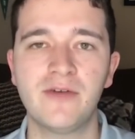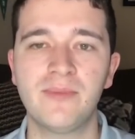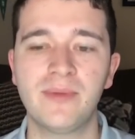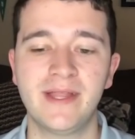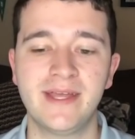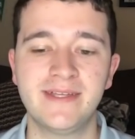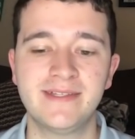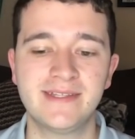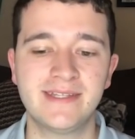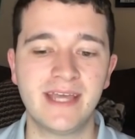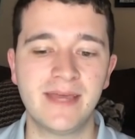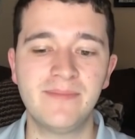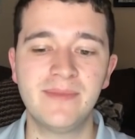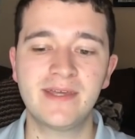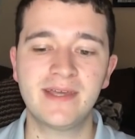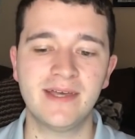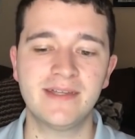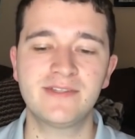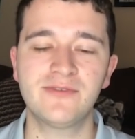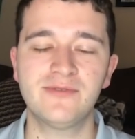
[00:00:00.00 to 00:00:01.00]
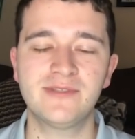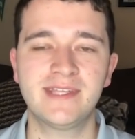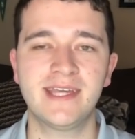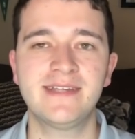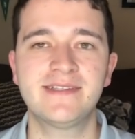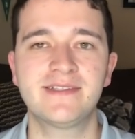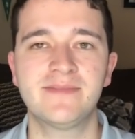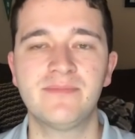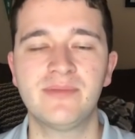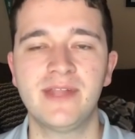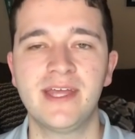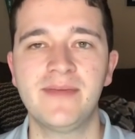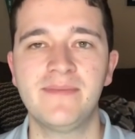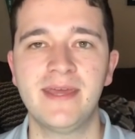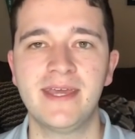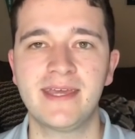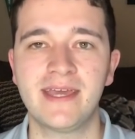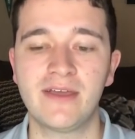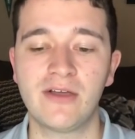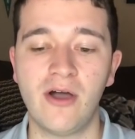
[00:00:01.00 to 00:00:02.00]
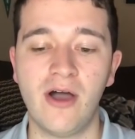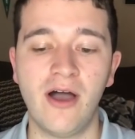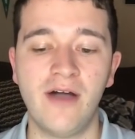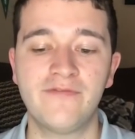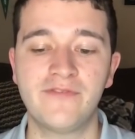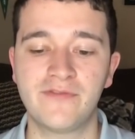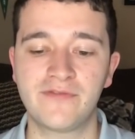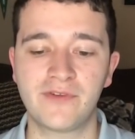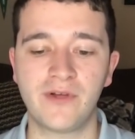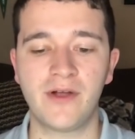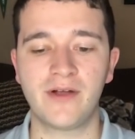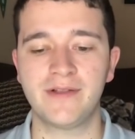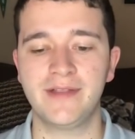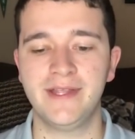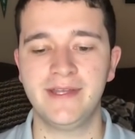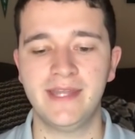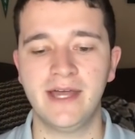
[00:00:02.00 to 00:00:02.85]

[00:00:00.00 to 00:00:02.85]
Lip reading: played today because it will take some playmaking off of Garland.